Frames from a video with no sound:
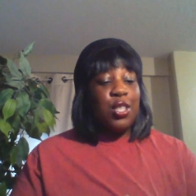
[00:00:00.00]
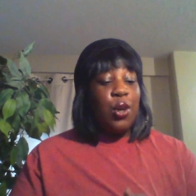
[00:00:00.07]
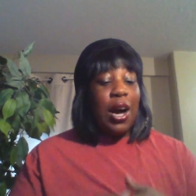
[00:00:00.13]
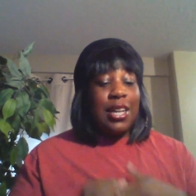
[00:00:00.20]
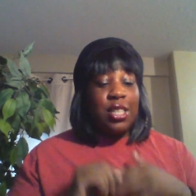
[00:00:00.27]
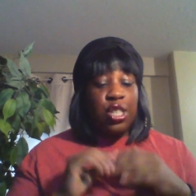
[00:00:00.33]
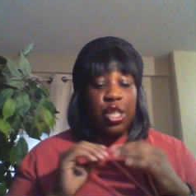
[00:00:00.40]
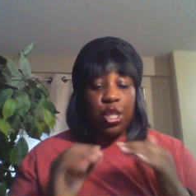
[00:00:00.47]
So
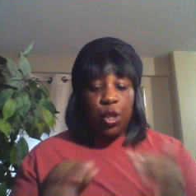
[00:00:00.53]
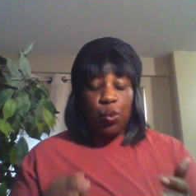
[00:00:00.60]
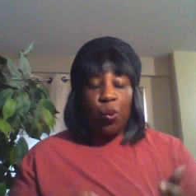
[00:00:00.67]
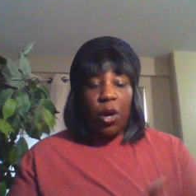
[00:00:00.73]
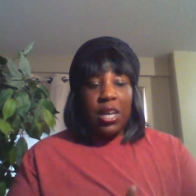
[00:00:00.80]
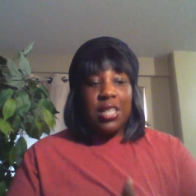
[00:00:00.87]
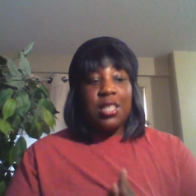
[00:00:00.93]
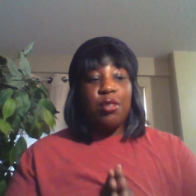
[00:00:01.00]
I just
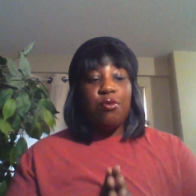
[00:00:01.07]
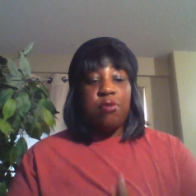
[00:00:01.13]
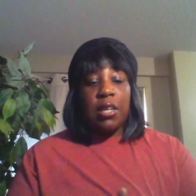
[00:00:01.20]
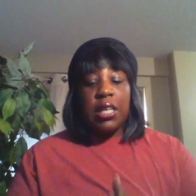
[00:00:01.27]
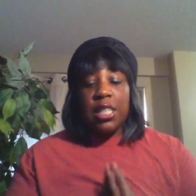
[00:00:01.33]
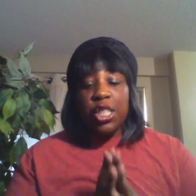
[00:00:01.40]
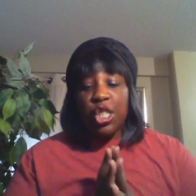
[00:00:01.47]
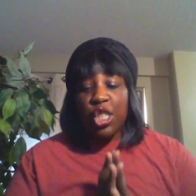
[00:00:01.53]
wanted to
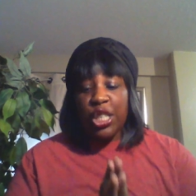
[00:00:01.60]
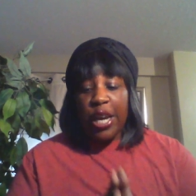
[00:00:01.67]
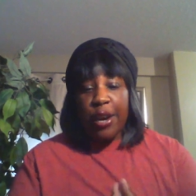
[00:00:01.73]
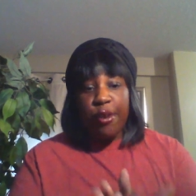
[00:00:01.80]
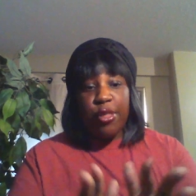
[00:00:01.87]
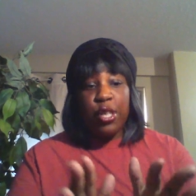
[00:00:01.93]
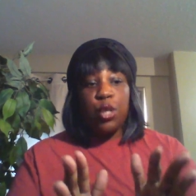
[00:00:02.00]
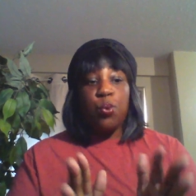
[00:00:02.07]
really
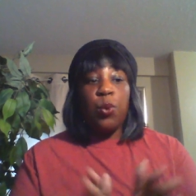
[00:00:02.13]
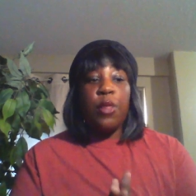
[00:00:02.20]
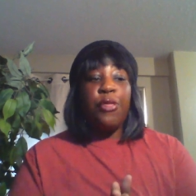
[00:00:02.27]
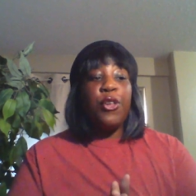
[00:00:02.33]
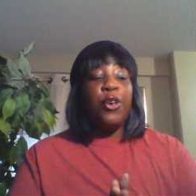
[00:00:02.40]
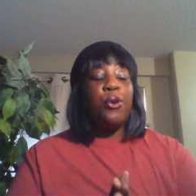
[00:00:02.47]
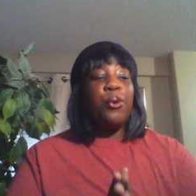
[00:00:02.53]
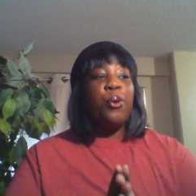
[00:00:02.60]
share this with
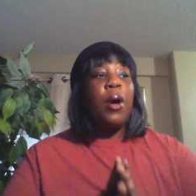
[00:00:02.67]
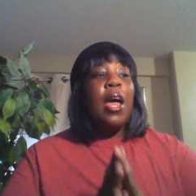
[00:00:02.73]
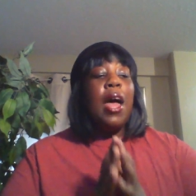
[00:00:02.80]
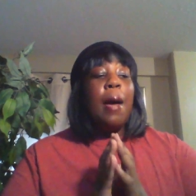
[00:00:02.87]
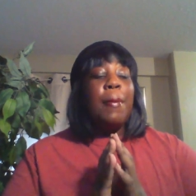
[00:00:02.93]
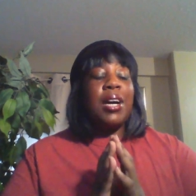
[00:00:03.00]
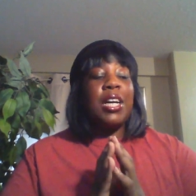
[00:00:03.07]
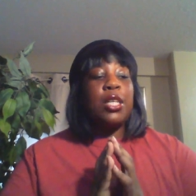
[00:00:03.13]
you,
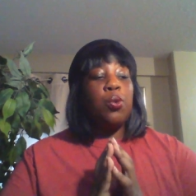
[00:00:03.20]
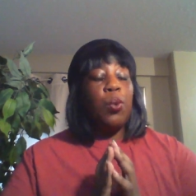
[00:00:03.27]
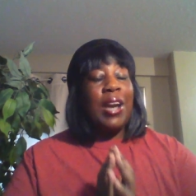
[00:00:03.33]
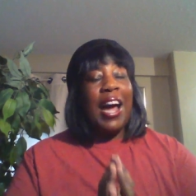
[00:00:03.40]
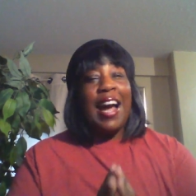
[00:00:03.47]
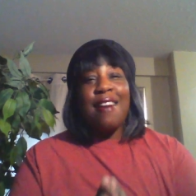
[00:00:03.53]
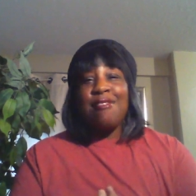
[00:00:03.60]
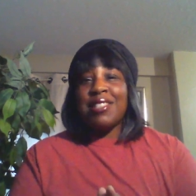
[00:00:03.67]
because when
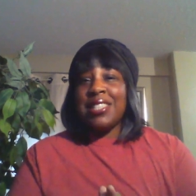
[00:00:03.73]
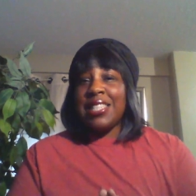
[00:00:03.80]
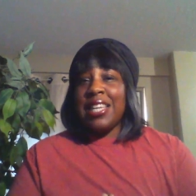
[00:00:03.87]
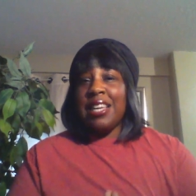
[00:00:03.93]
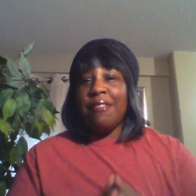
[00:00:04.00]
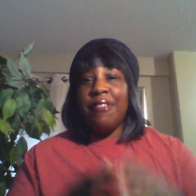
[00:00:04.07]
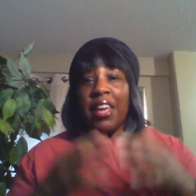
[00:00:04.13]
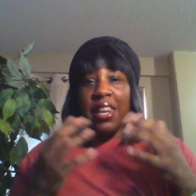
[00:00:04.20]
I
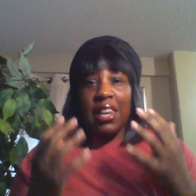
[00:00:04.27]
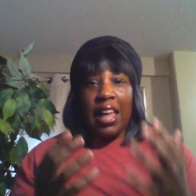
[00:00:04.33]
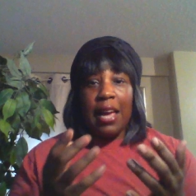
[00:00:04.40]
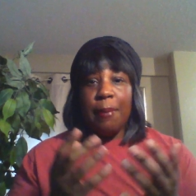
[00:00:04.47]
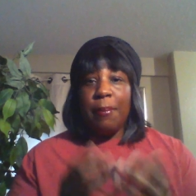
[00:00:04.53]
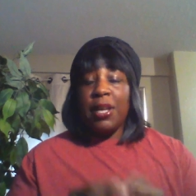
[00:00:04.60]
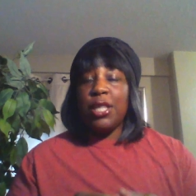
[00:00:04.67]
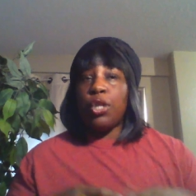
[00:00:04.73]
receive
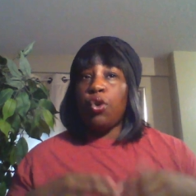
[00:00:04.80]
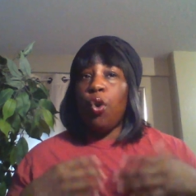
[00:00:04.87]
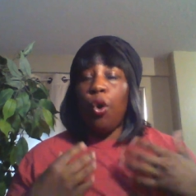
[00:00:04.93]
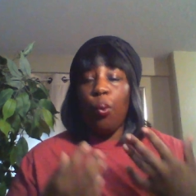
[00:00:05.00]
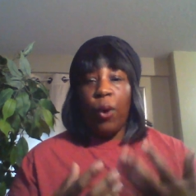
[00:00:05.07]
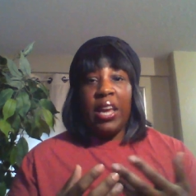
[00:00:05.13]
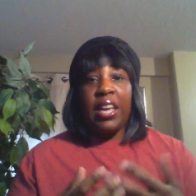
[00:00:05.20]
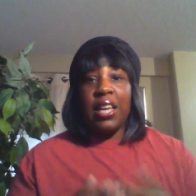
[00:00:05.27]
enlightenment or
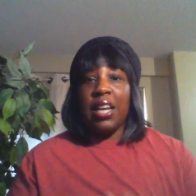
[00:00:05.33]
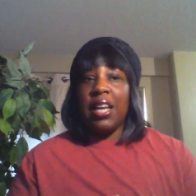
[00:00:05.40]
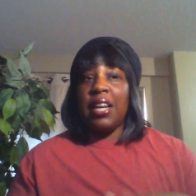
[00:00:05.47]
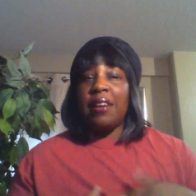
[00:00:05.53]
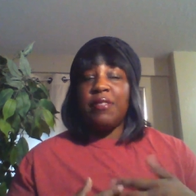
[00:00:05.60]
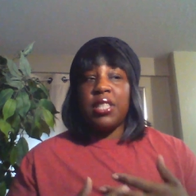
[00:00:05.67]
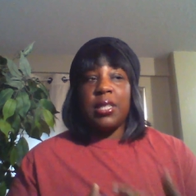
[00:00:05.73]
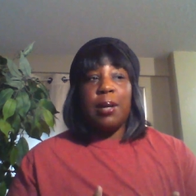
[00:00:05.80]
awakening
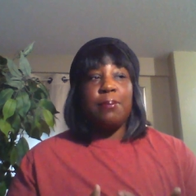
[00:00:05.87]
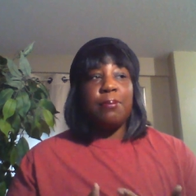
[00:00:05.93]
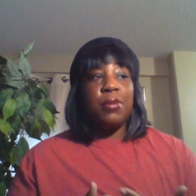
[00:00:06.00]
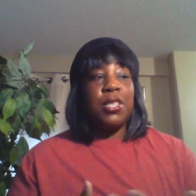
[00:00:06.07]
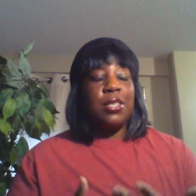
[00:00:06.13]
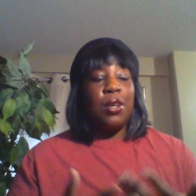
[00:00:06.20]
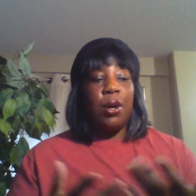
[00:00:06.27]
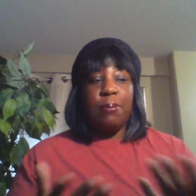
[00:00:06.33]
of some
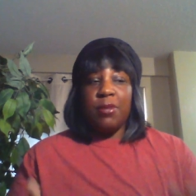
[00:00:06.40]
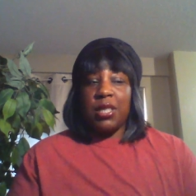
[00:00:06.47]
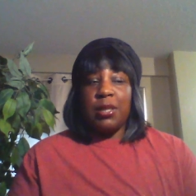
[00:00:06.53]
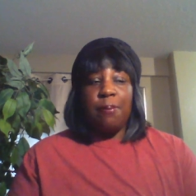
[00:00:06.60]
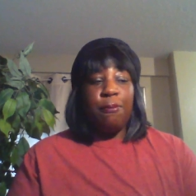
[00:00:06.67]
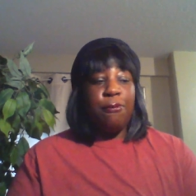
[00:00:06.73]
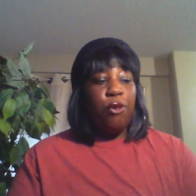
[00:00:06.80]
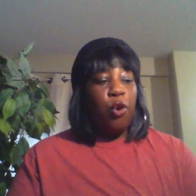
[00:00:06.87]
um,
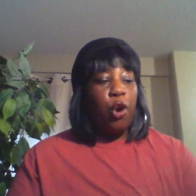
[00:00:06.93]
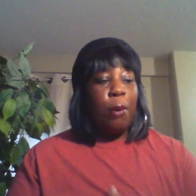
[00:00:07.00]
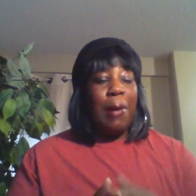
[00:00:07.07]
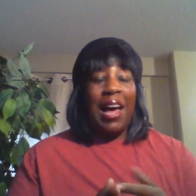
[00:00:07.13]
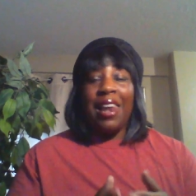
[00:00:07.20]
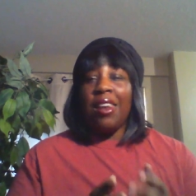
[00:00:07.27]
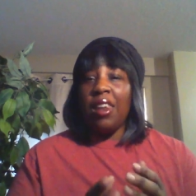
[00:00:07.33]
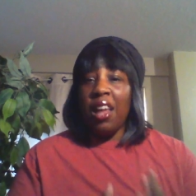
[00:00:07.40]
some form,
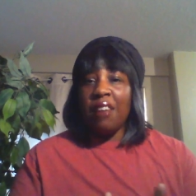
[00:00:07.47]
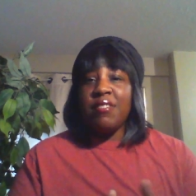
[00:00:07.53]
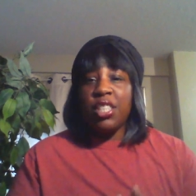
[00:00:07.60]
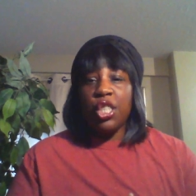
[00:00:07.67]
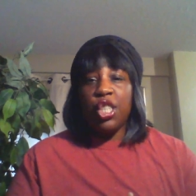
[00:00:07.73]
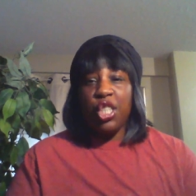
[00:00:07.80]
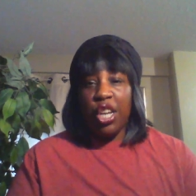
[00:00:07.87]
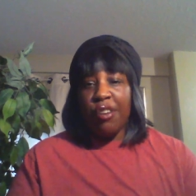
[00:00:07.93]
I love to
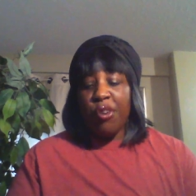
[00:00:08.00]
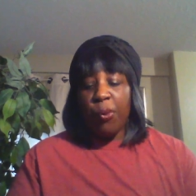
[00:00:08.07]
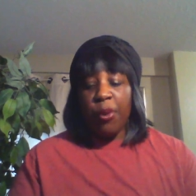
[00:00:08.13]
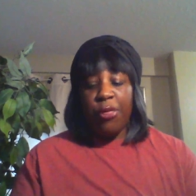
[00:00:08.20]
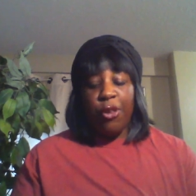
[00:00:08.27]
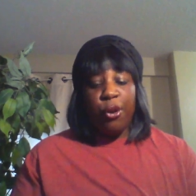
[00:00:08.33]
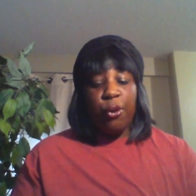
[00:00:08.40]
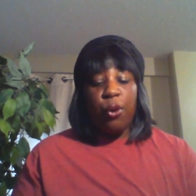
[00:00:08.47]
share it
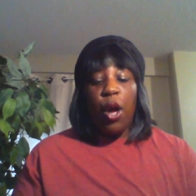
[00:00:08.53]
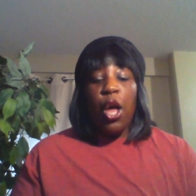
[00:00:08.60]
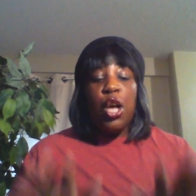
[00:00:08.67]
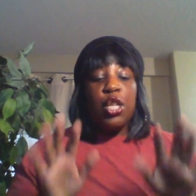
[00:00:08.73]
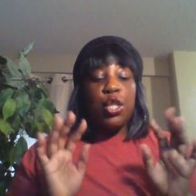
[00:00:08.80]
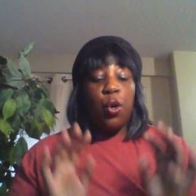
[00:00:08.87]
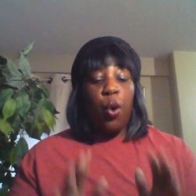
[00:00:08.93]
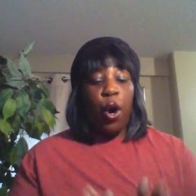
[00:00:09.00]
with you.
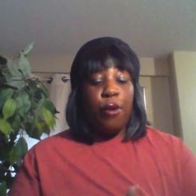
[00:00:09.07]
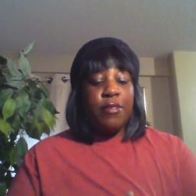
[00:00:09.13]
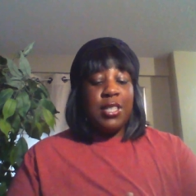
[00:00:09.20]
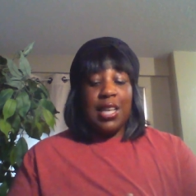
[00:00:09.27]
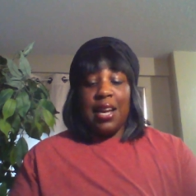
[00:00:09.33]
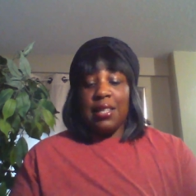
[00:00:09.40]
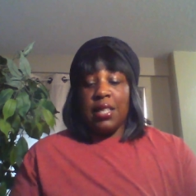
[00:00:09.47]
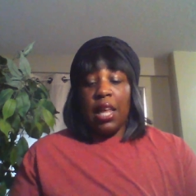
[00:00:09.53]
So earth
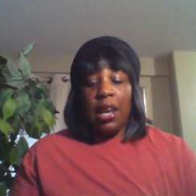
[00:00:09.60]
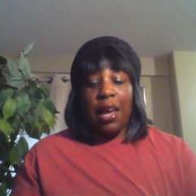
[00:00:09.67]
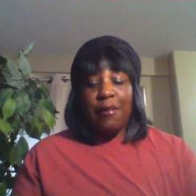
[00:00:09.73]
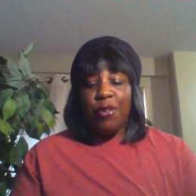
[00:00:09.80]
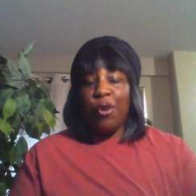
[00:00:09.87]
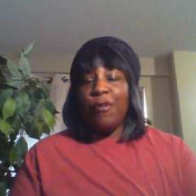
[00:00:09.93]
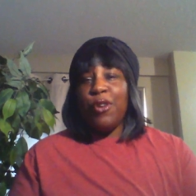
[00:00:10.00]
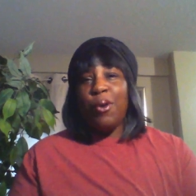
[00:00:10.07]
signs, I love
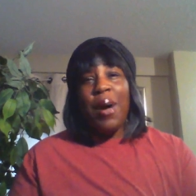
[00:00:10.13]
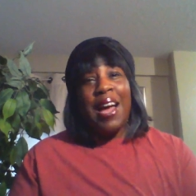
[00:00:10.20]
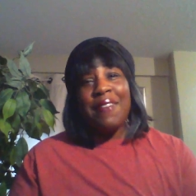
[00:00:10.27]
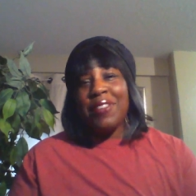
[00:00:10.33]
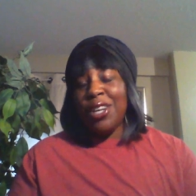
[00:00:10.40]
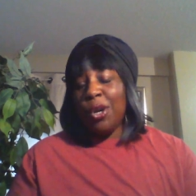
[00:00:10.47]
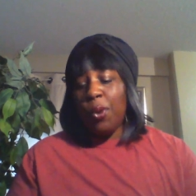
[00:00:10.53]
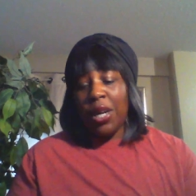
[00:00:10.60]
you. If you have
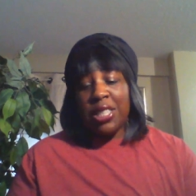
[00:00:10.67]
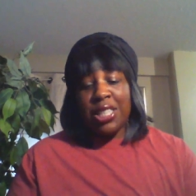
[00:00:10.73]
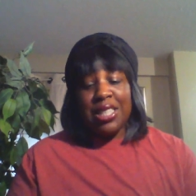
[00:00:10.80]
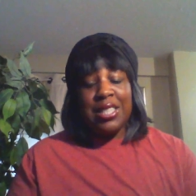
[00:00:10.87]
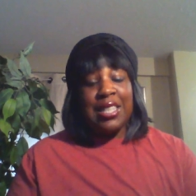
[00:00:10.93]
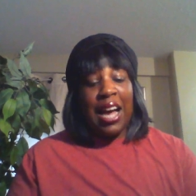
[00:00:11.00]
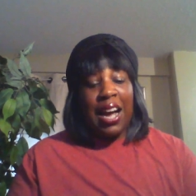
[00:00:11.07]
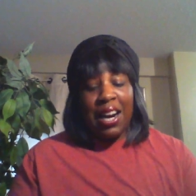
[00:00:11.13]
any
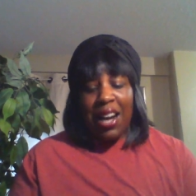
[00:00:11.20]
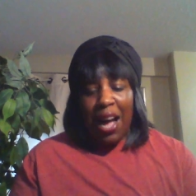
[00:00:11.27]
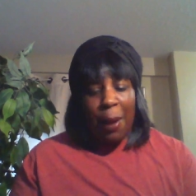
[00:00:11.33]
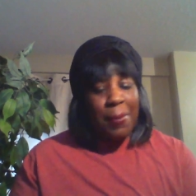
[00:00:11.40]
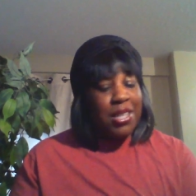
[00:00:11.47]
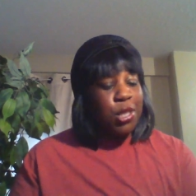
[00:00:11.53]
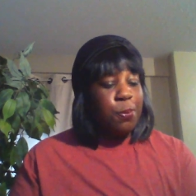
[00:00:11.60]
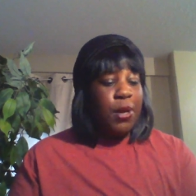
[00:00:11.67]
questions,
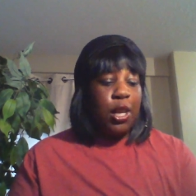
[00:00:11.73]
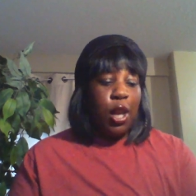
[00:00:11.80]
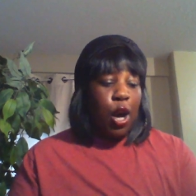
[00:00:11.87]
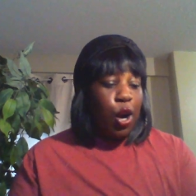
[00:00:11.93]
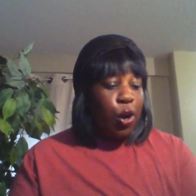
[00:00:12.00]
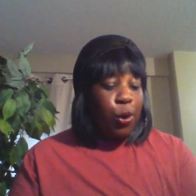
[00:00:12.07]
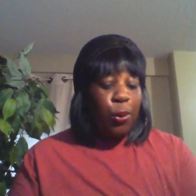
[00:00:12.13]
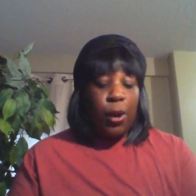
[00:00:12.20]
comments
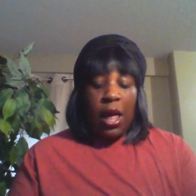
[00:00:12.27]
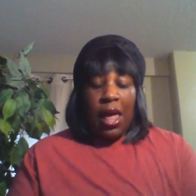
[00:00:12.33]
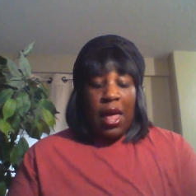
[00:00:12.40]
below.